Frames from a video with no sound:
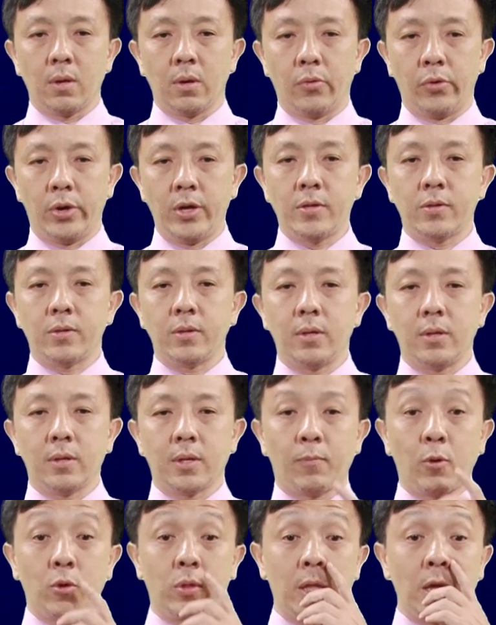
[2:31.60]
Risk, the
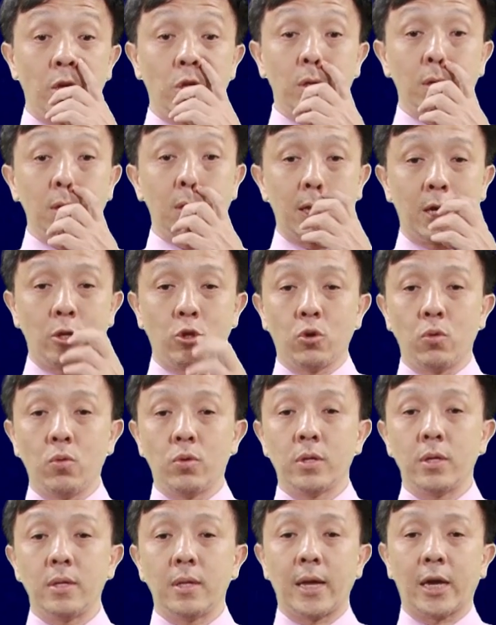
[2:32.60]
potential that a
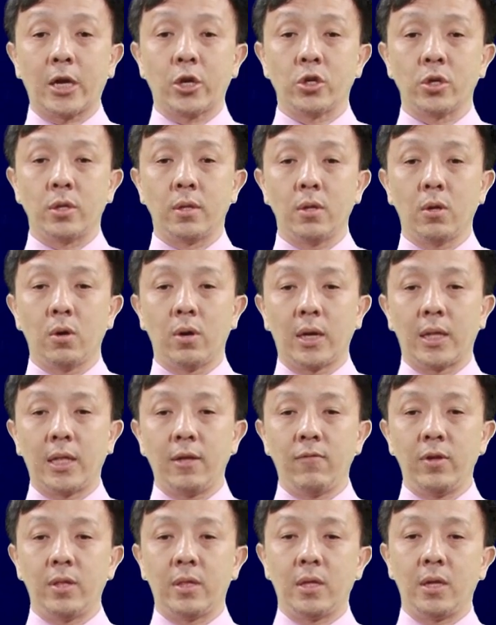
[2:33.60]
chosen action or
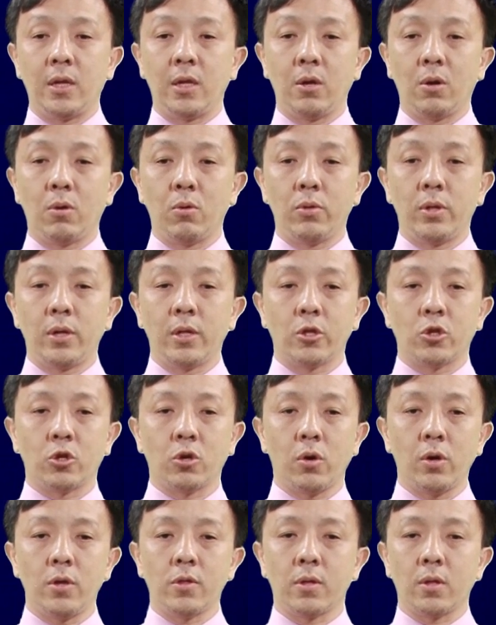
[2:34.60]
activity, including the
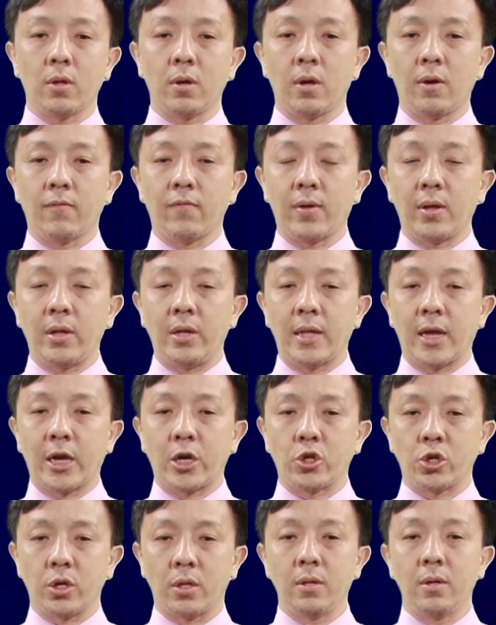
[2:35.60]
choice of
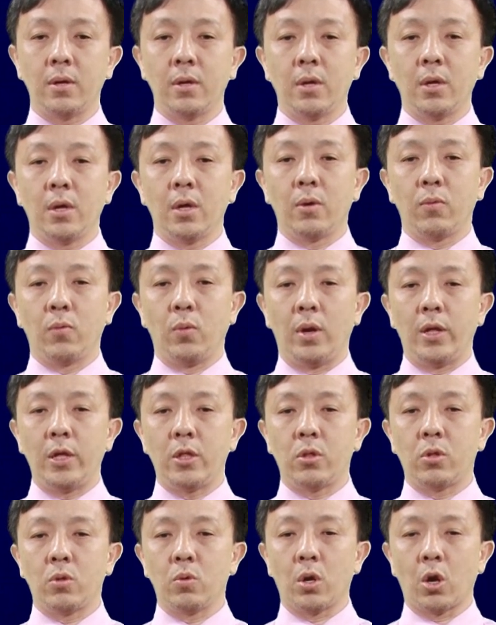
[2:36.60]
inaction, will lead
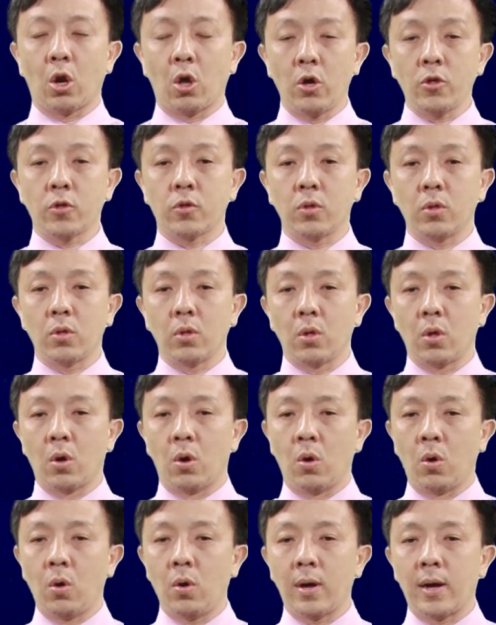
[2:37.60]
to a loss
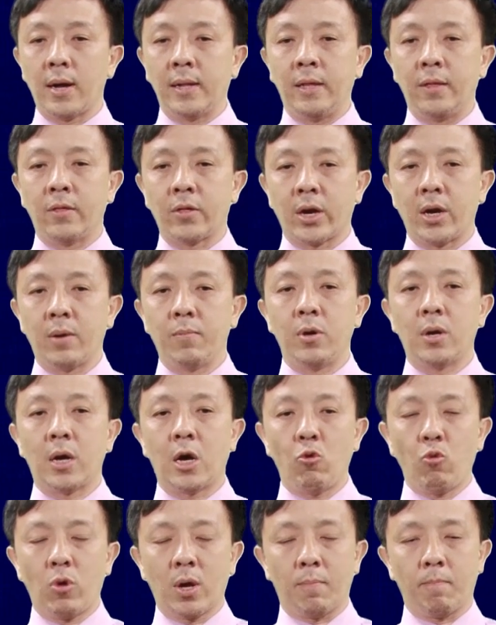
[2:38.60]
or undesirable
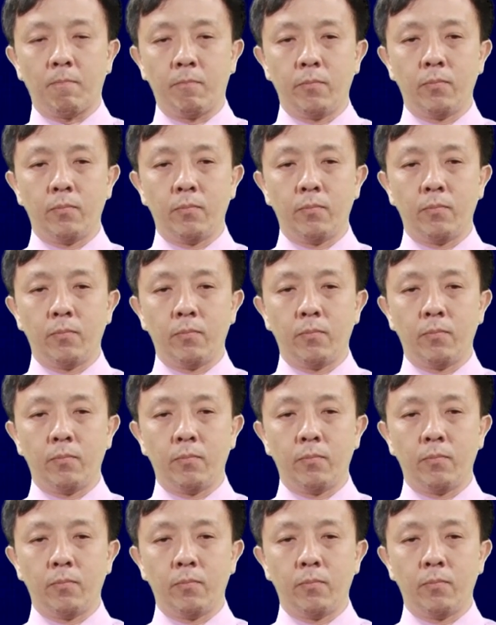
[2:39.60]
outcome.